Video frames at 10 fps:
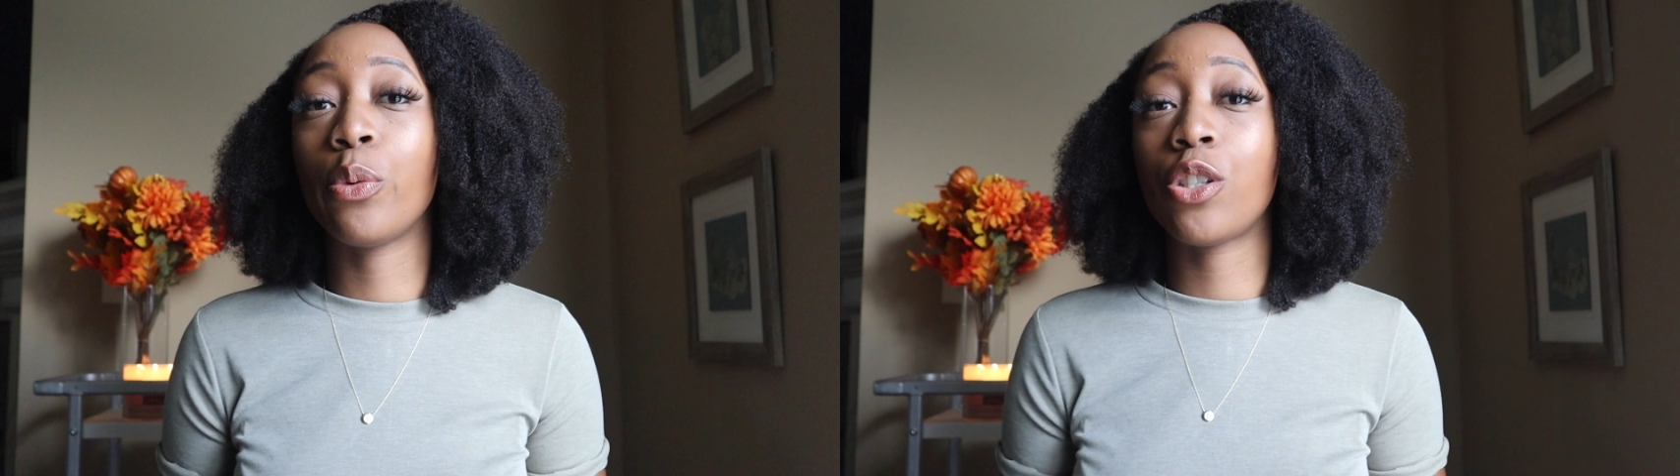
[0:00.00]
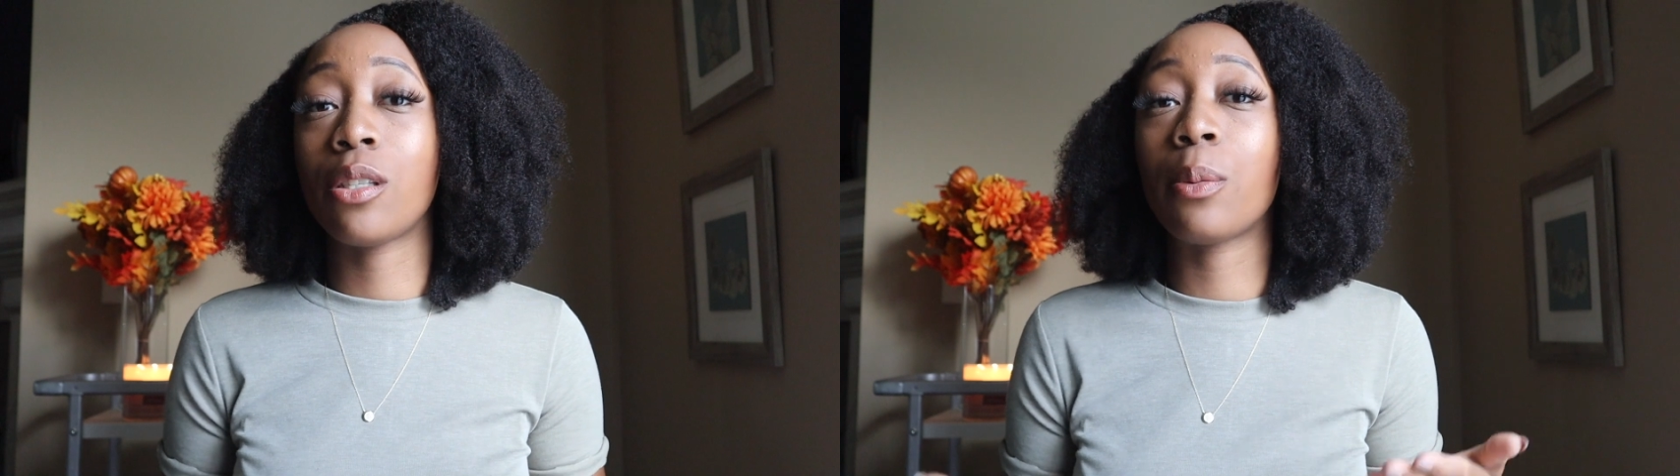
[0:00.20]

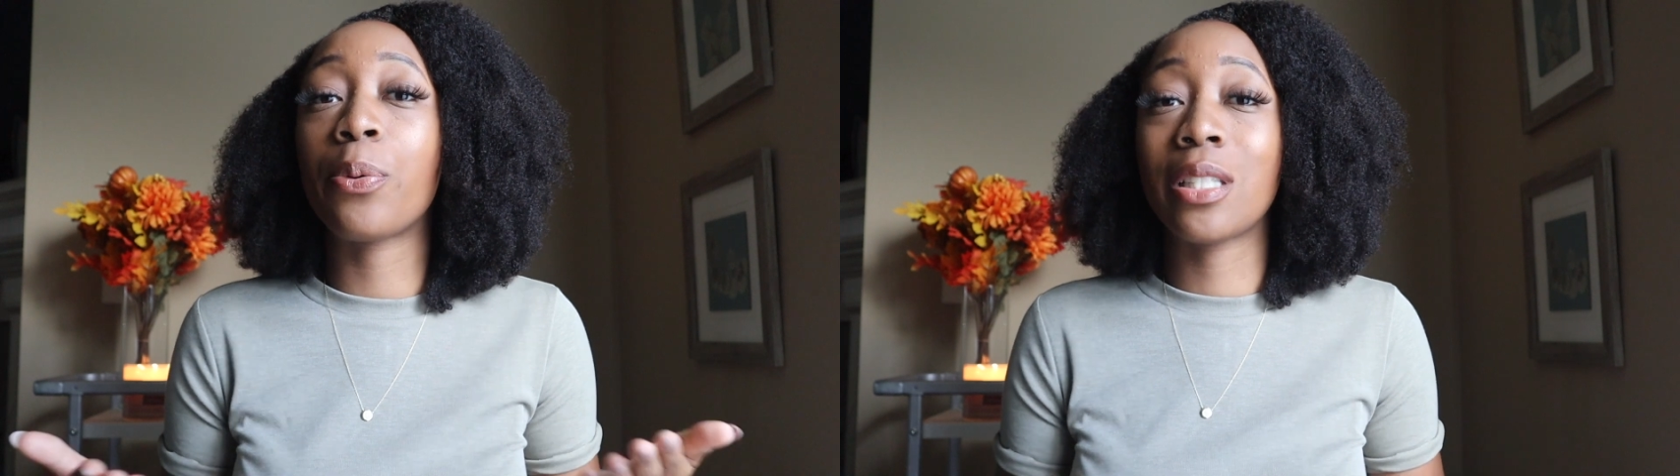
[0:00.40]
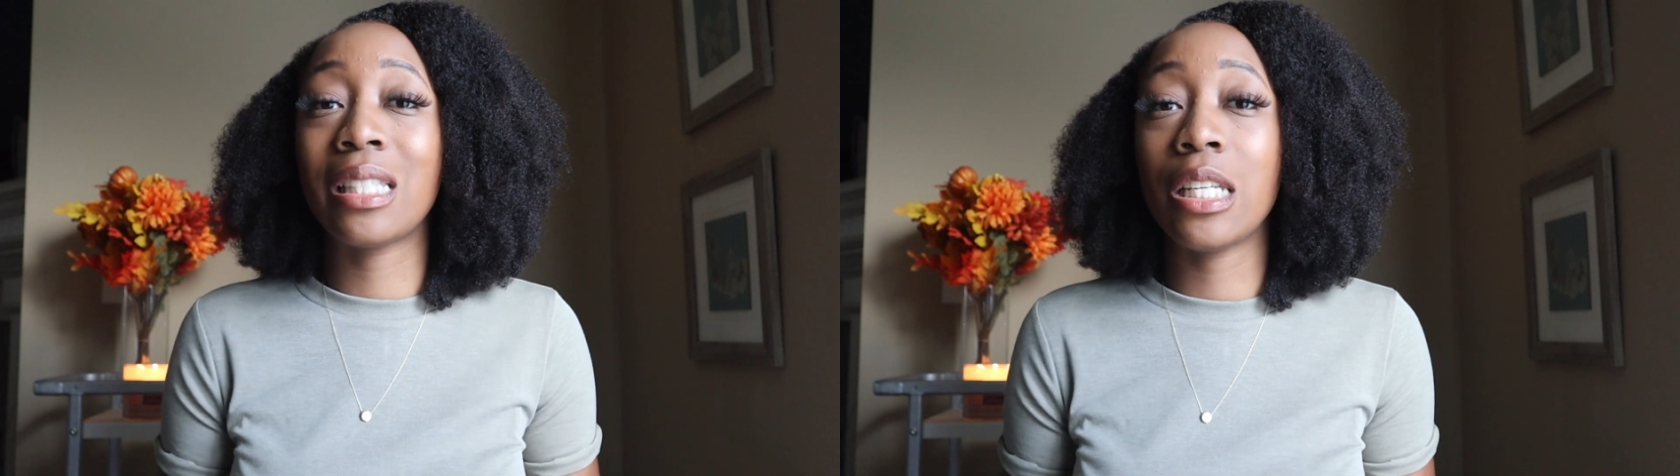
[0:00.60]
which is a
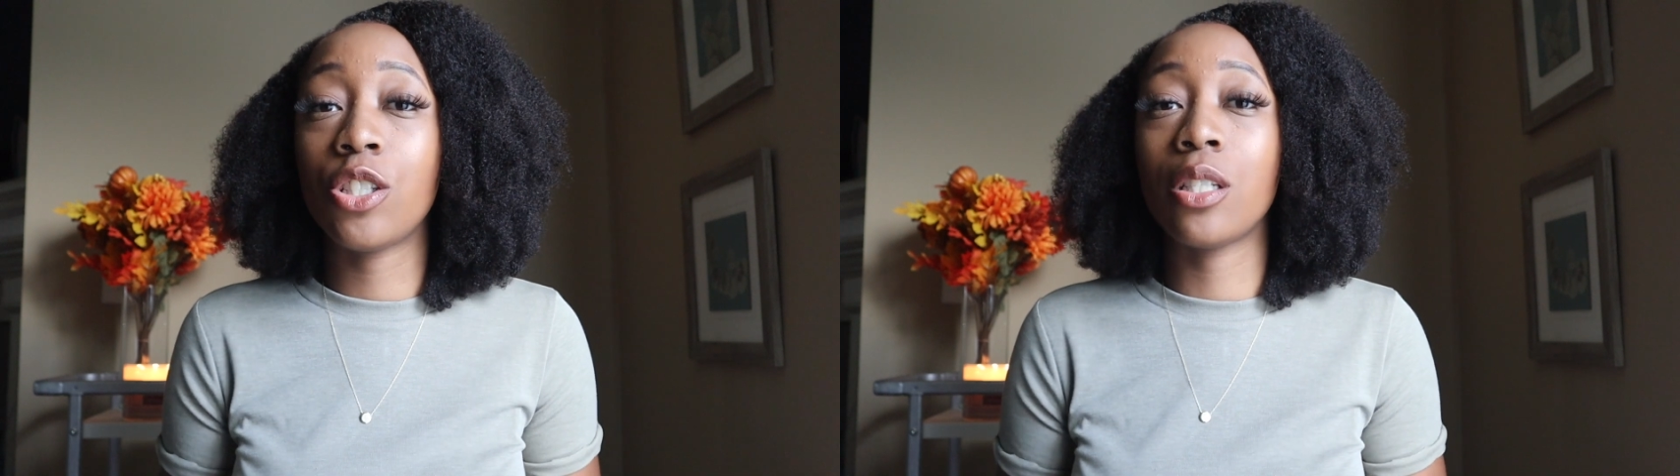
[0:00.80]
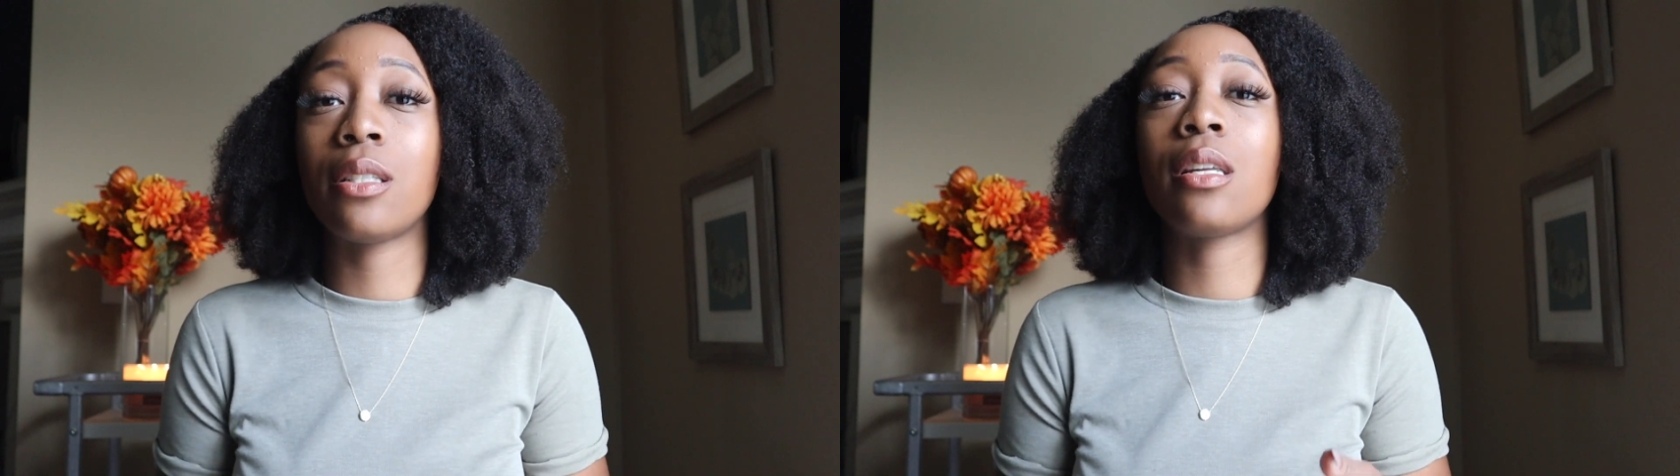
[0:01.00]

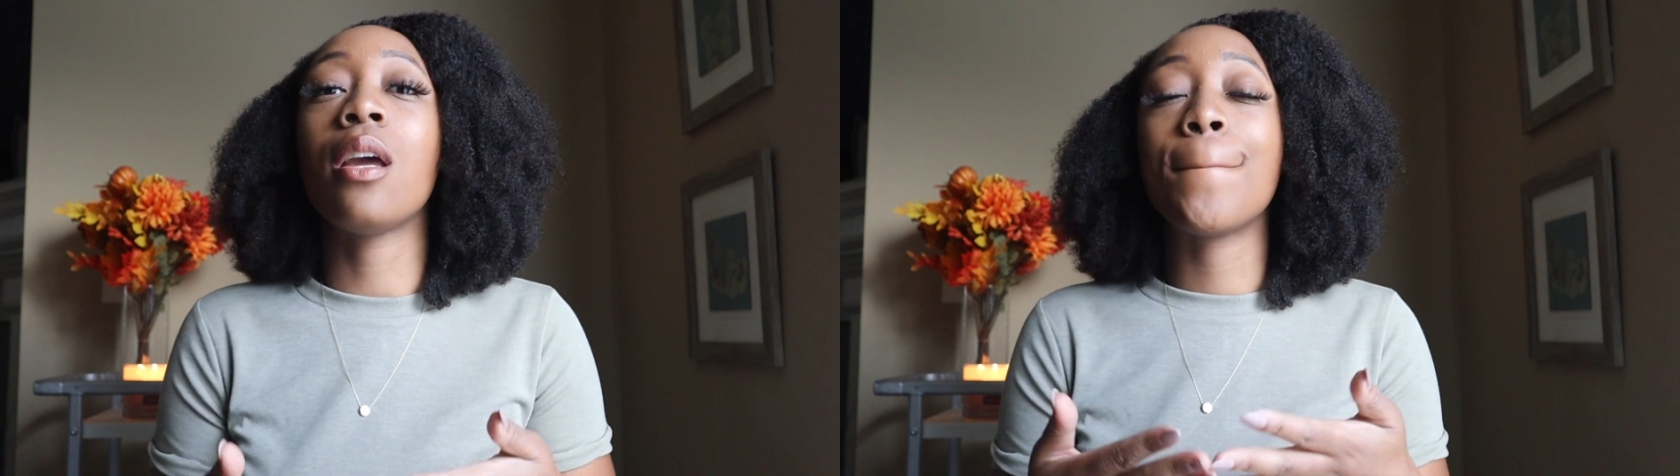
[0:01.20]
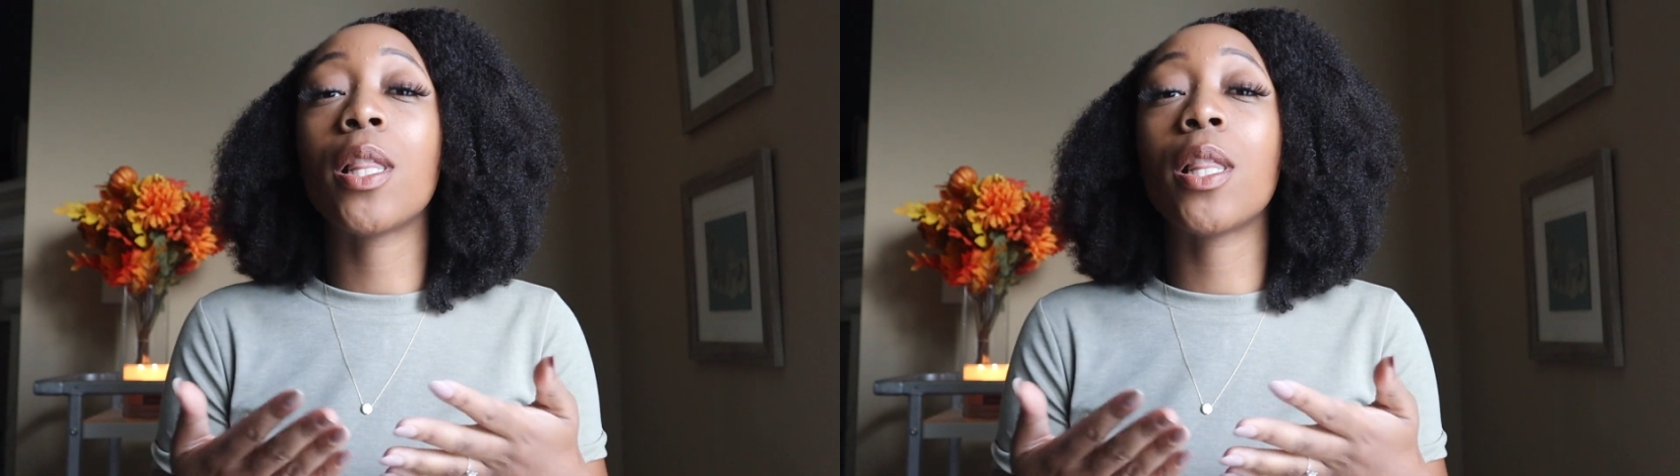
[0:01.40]
prestigious